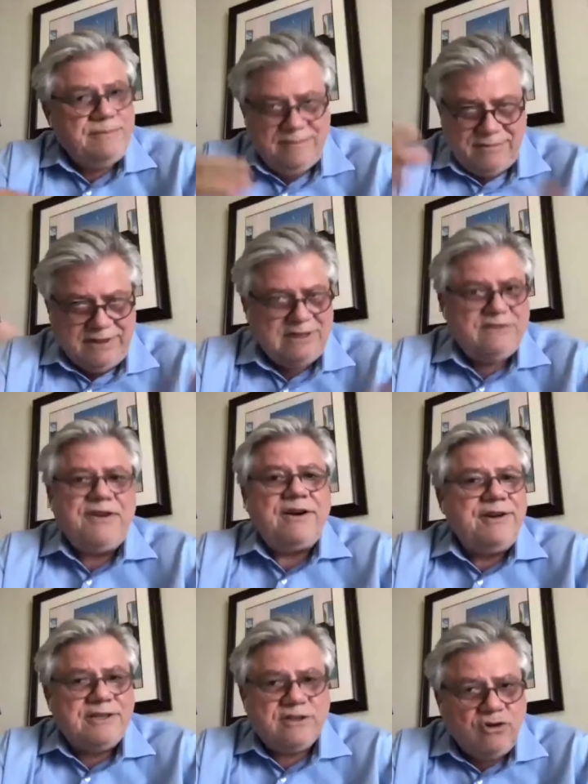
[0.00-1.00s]
from
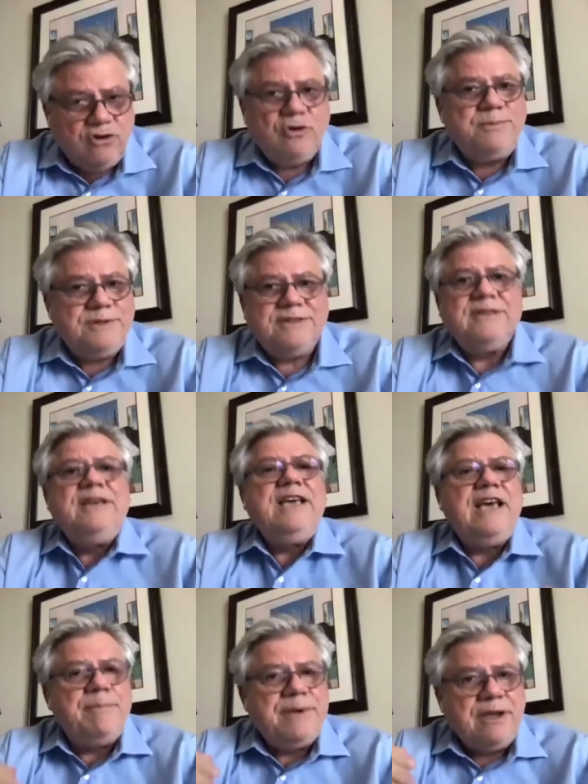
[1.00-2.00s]
these various
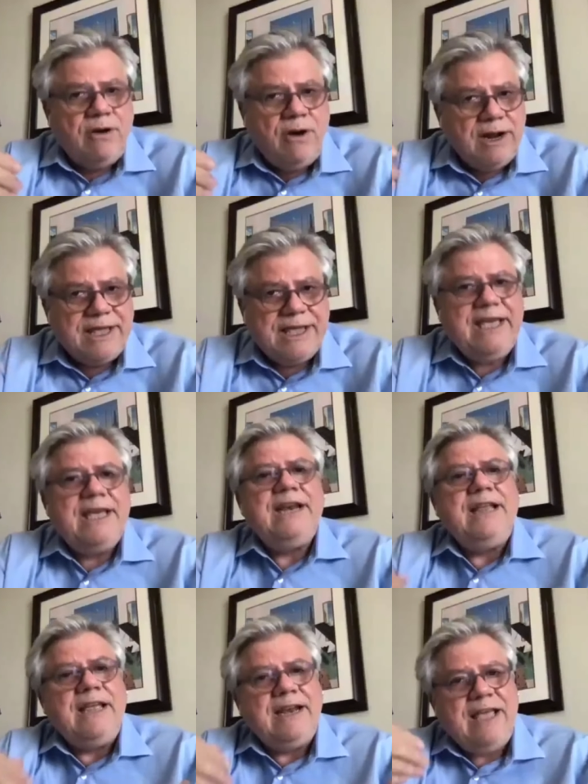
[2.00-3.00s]
groups have been
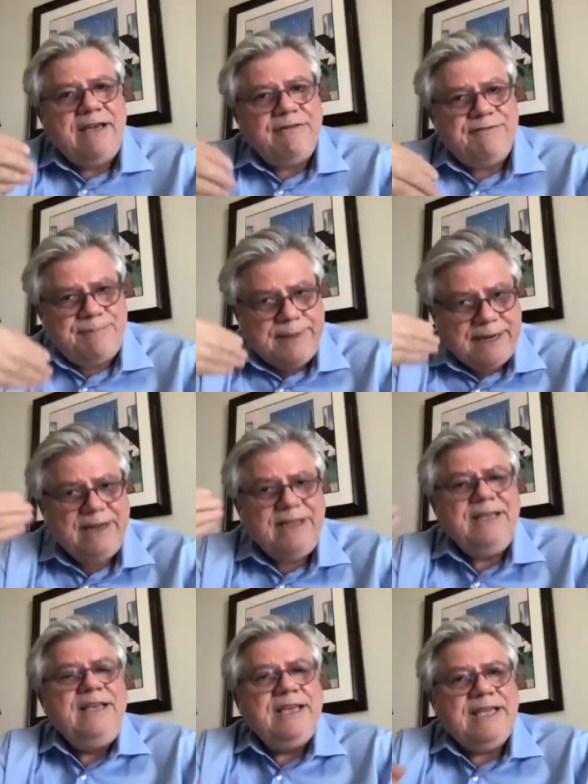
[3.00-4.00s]
calling in and have
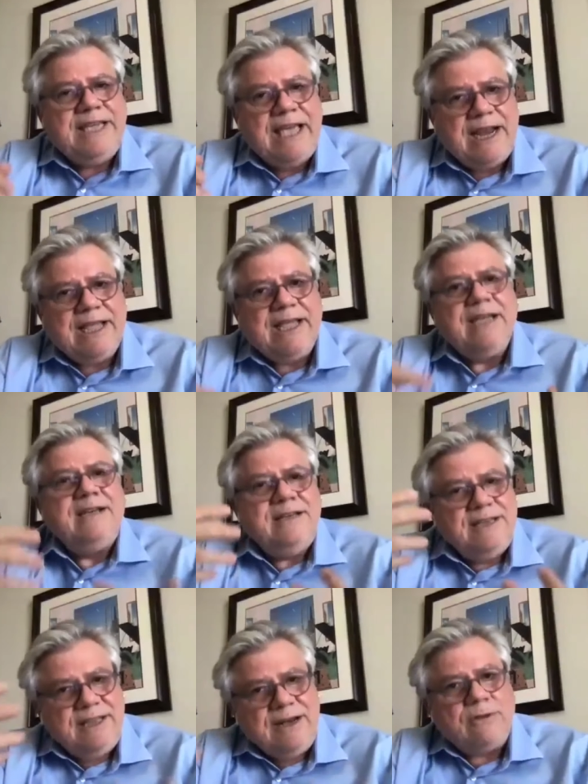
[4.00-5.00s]
been
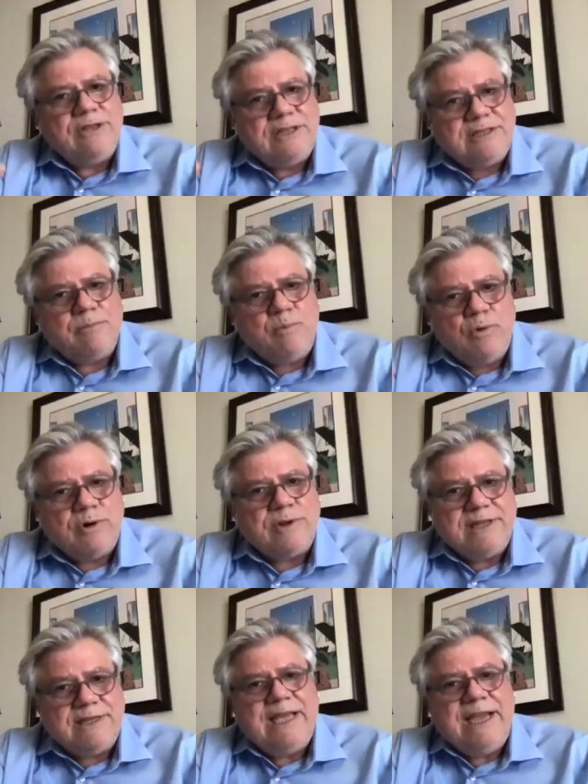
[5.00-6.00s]
getting the
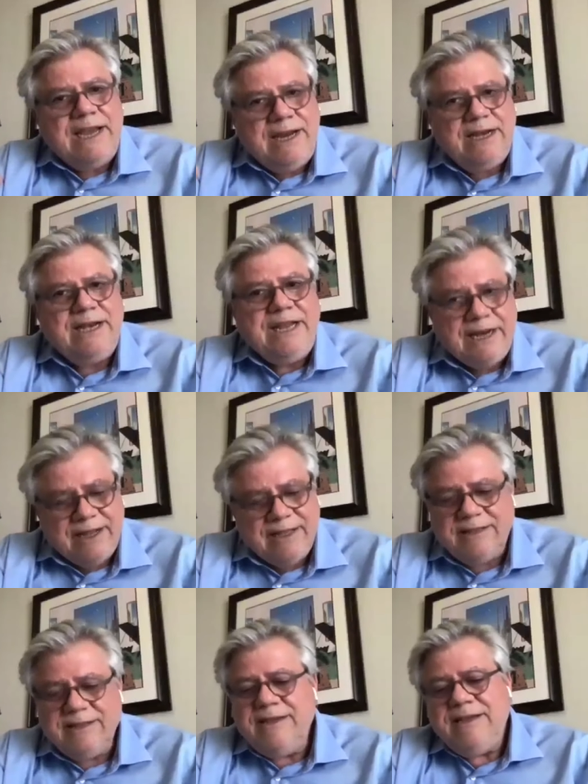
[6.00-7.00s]
support that they
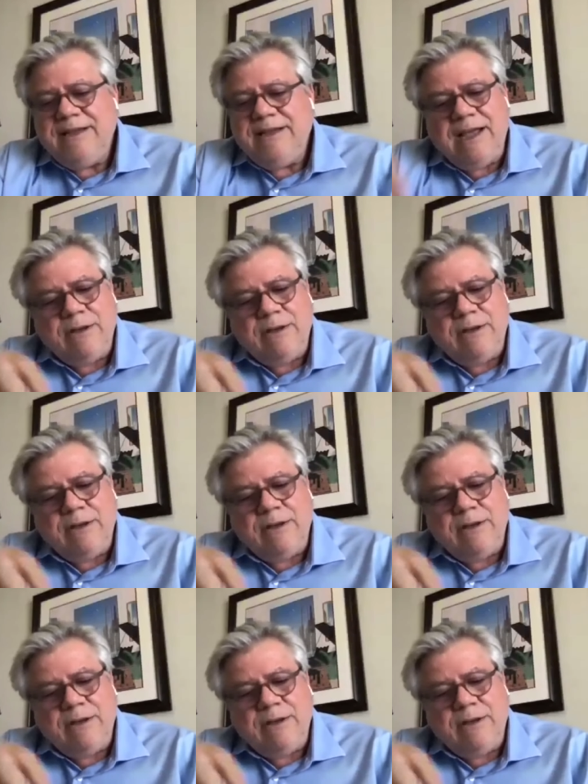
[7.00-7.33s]
needed.